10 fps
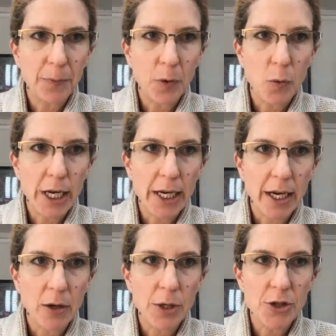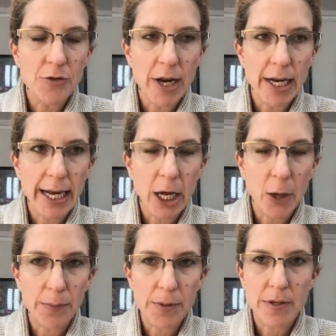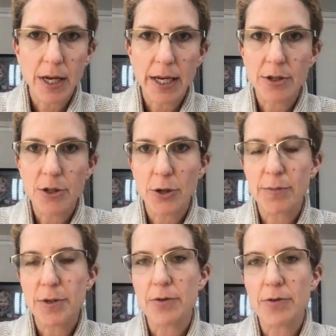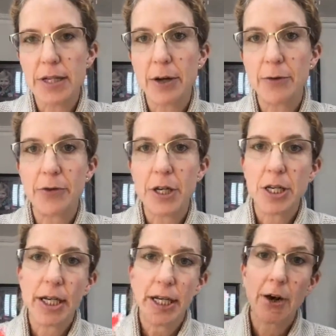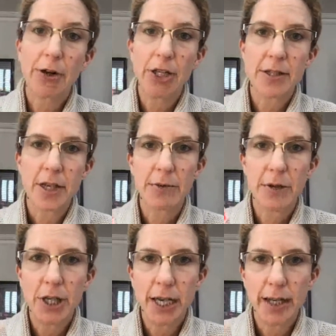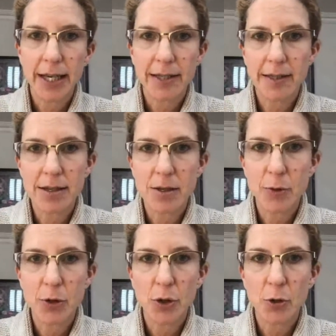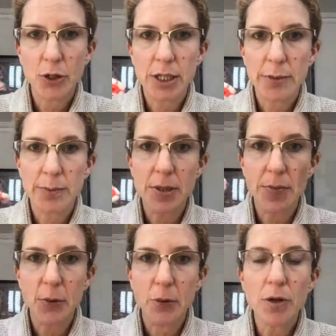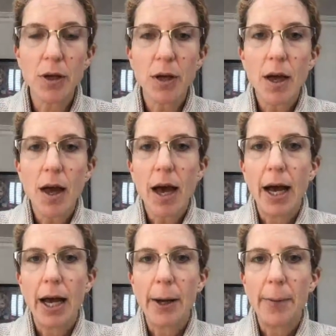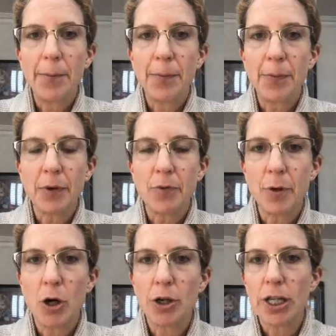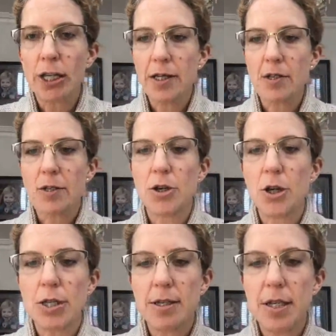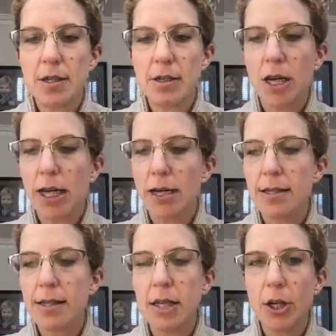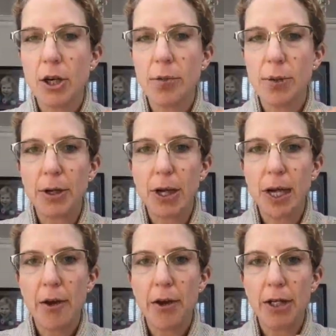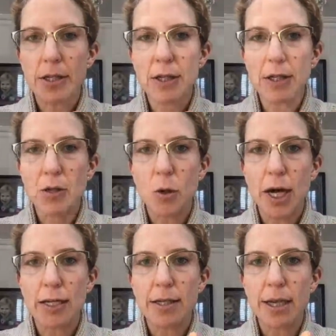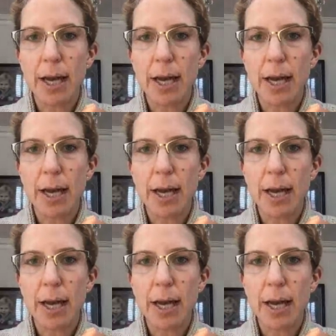weaning, which really helps in terms of self-feeding, encouraging self-feeding, and that's a spoon called a dip spoon. from Cogni Kids. So you can see it's got like a silicone bit here, and it's quite